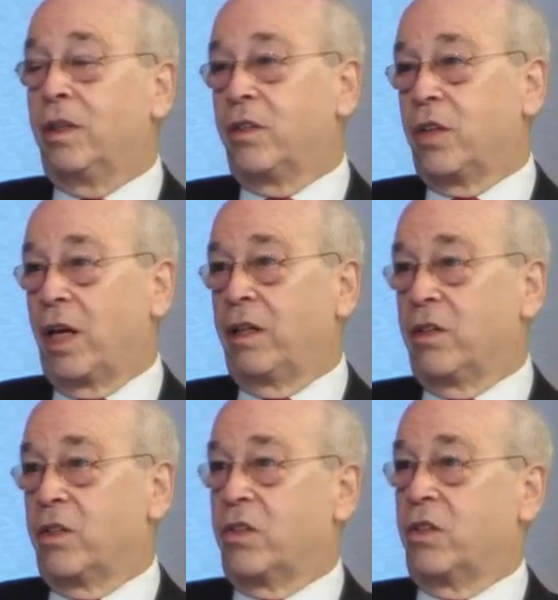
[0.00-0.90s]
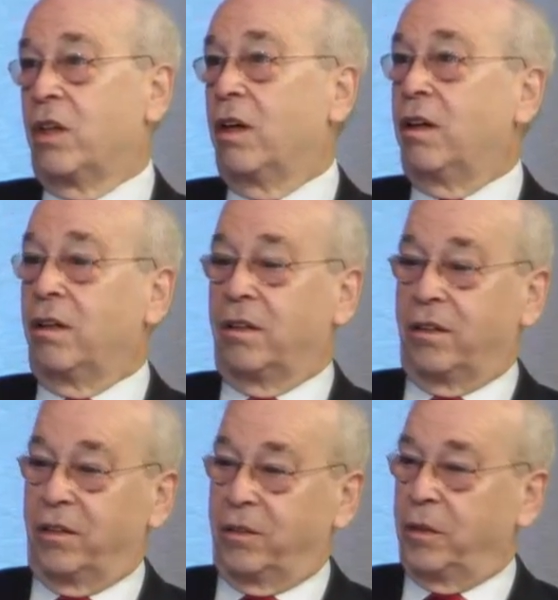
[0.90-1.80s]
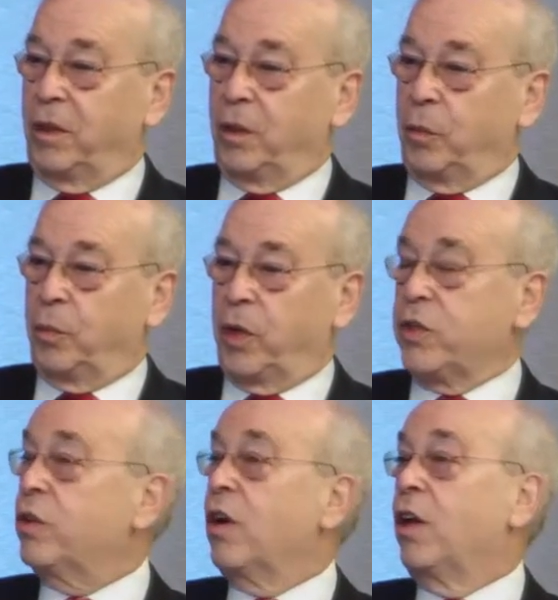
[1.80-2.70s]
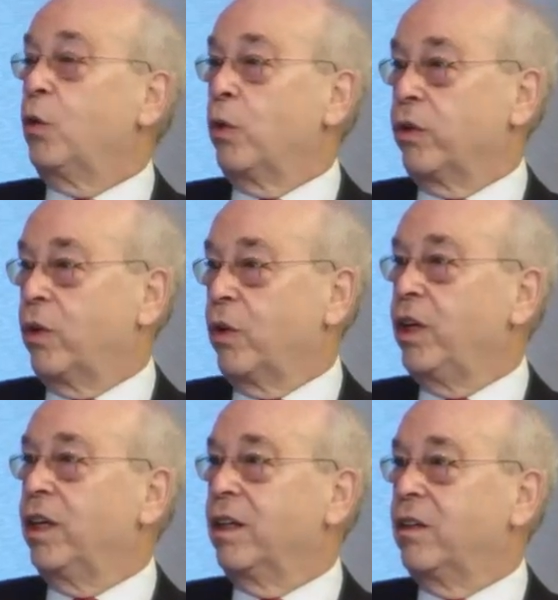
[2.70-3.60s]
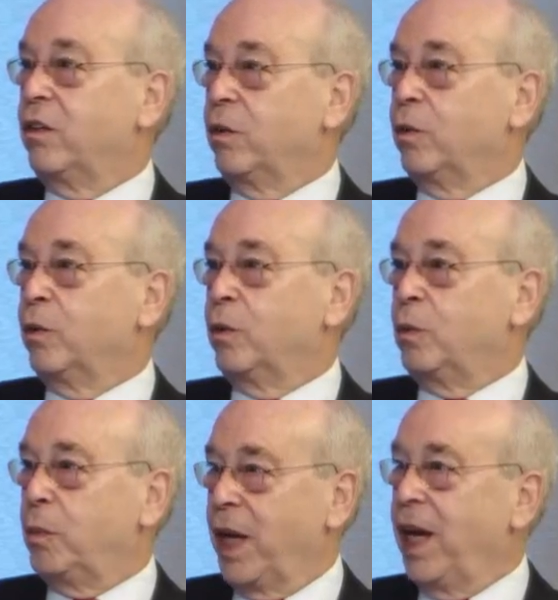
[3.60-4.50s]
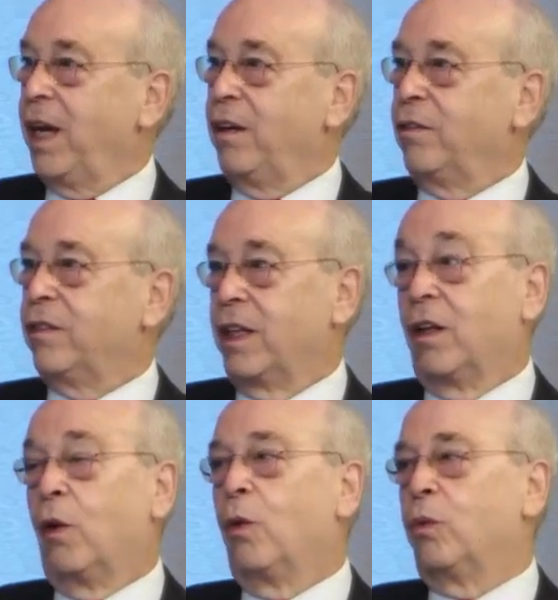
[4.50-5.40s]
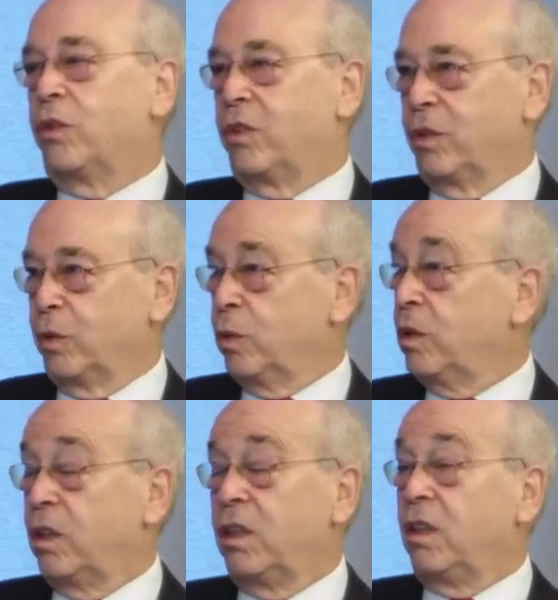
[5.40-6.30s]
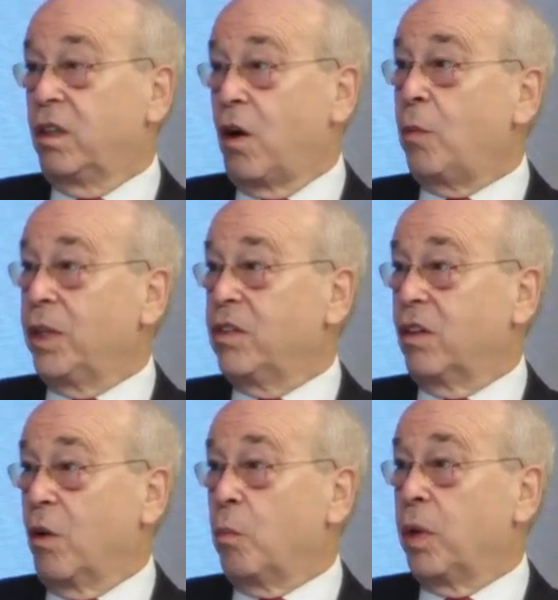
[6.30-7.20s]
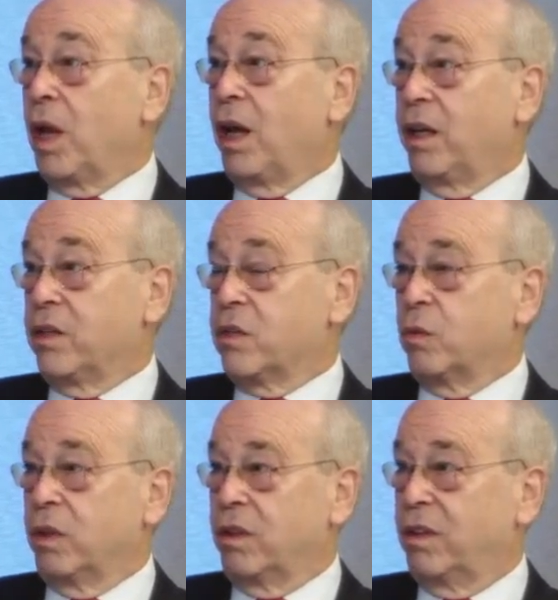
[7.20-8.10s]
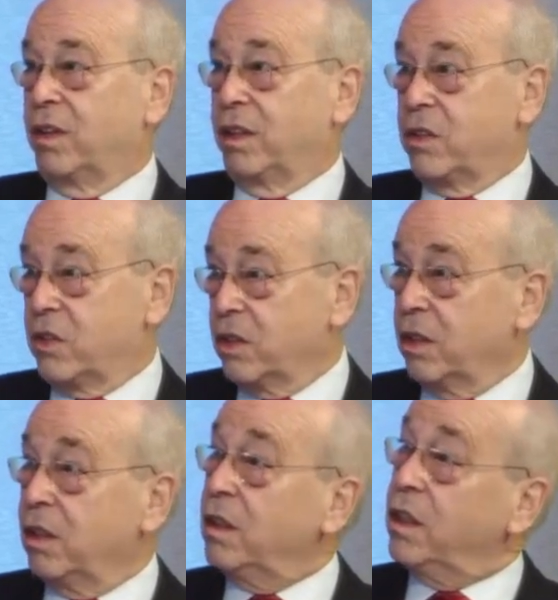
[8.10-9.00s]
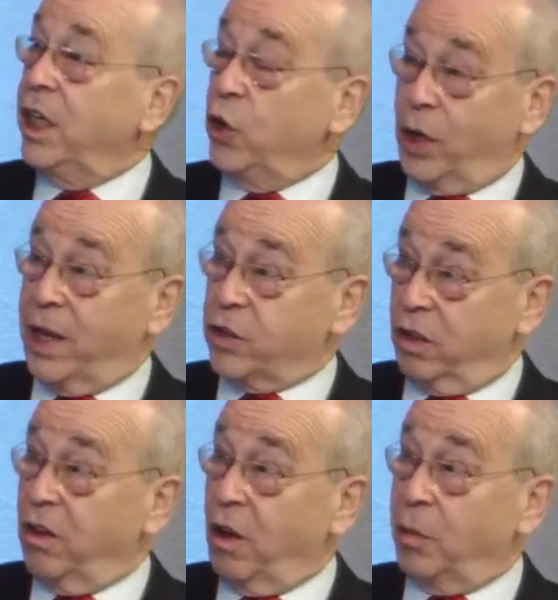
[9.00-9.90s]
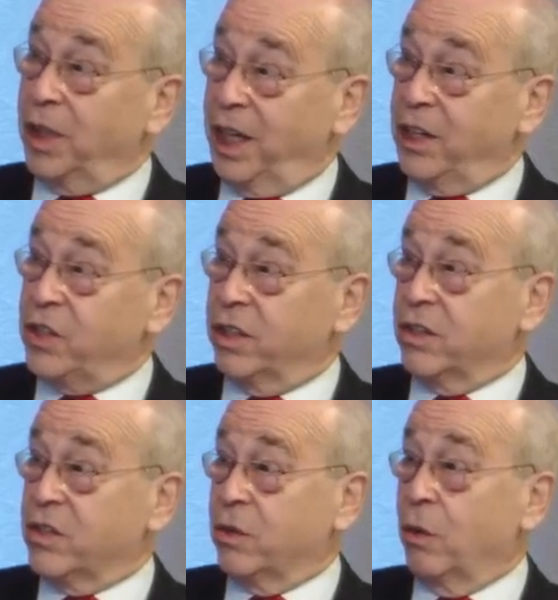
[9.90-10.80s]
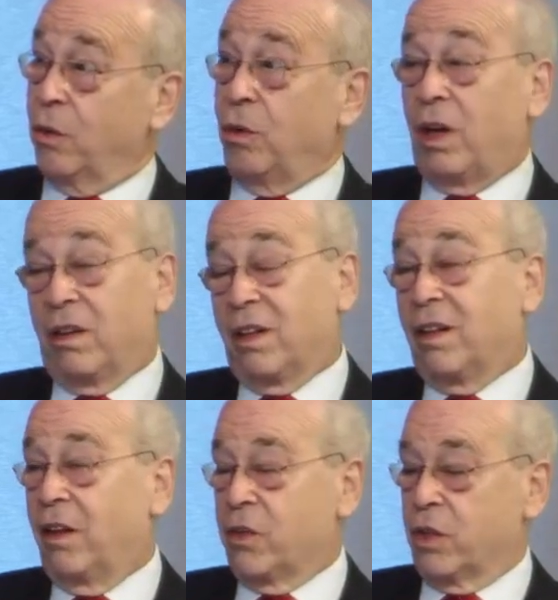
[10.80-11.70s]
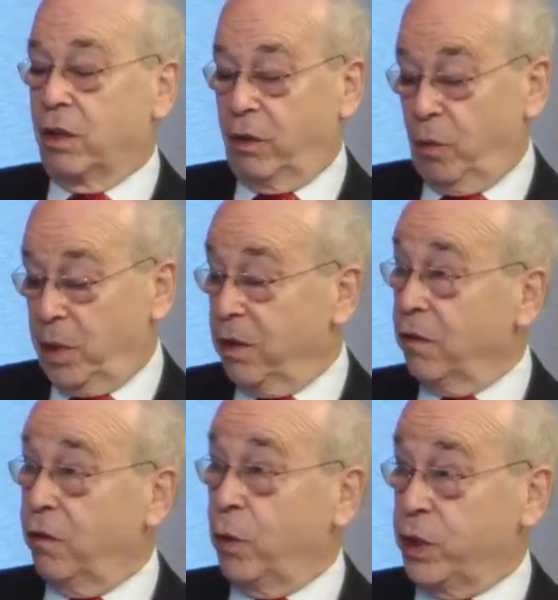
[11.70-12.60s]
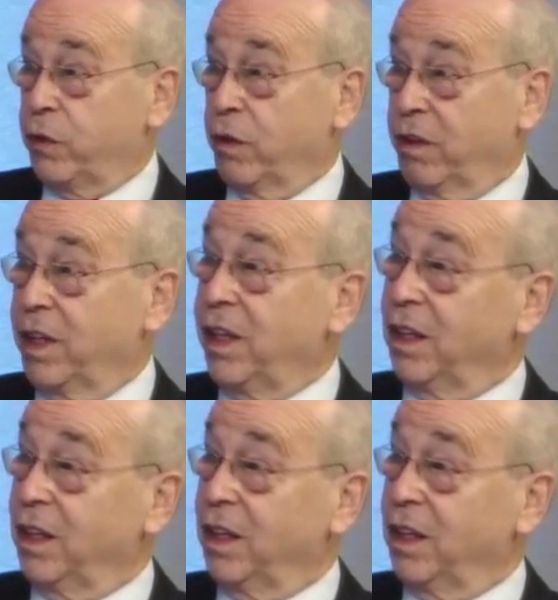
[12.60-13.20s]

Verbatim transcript: China's uh, pressure on North Korea to behave, let alone to come into compliance with its international obligation. So I think there's a little bit of wishful thinking